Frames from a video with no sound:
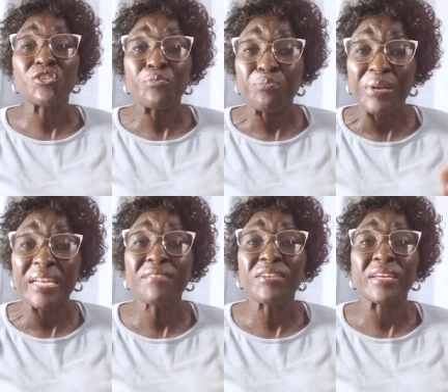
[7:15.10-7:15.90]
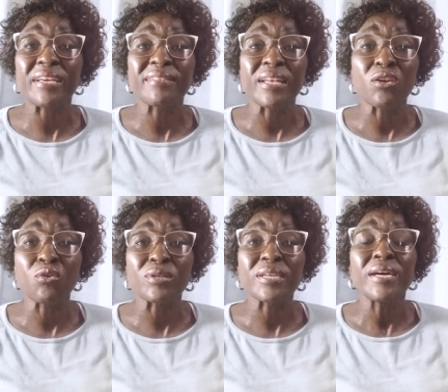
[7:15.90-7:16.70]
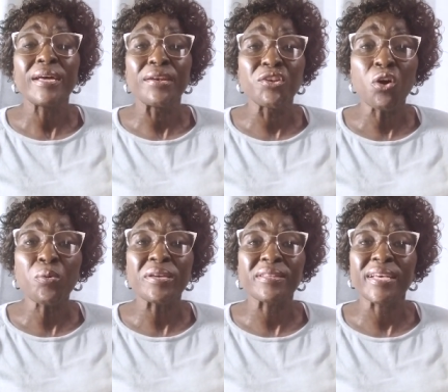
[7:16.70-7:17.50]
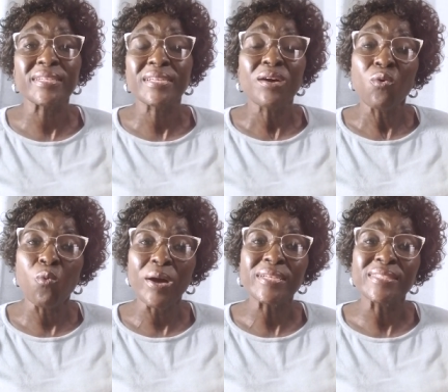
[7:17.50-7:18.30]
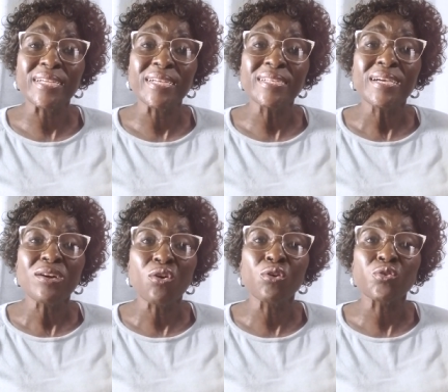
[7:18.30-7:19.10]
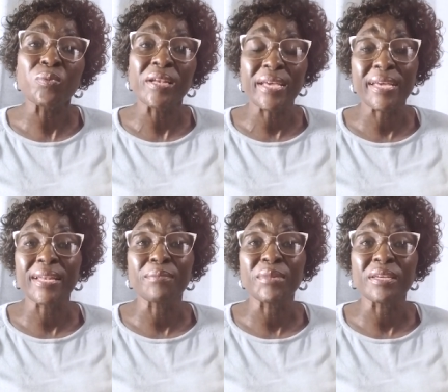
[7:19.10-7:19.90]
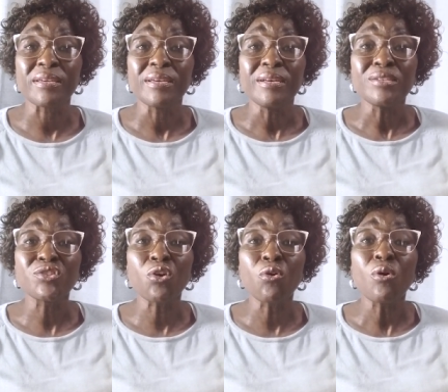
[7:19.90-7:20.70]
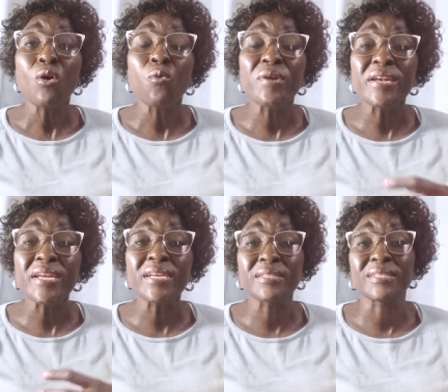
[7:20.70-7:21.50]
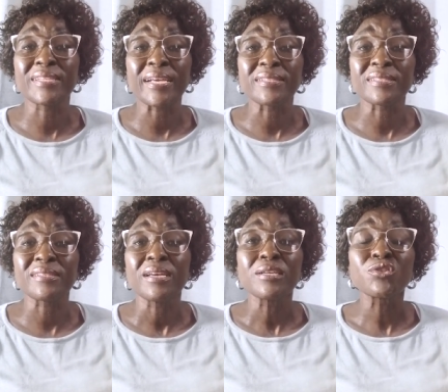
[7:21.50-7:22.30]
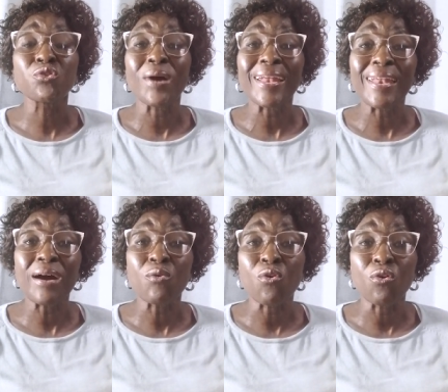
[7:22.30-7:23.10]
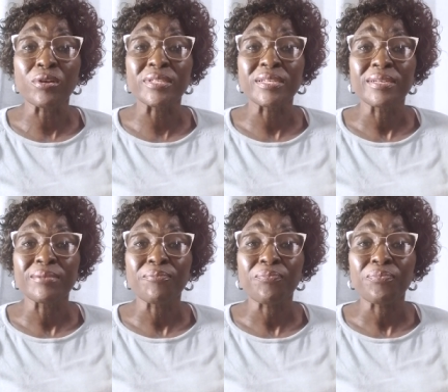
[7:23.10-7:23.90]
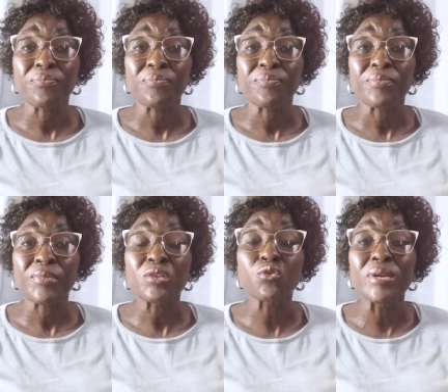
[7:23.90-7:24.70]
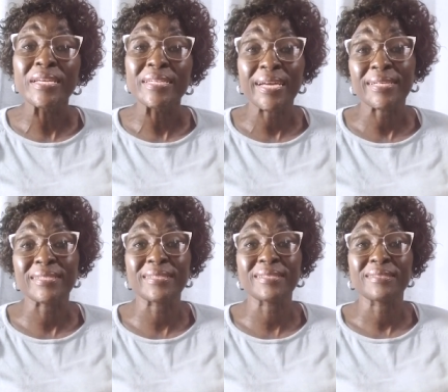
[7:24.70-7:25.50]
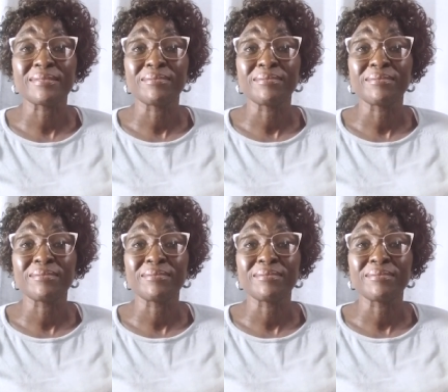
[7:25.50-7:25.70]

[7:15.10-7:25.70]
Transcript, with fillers: believing in the Lord, knowing that one day God will heal me. So we need, saints, to allow God to lead us.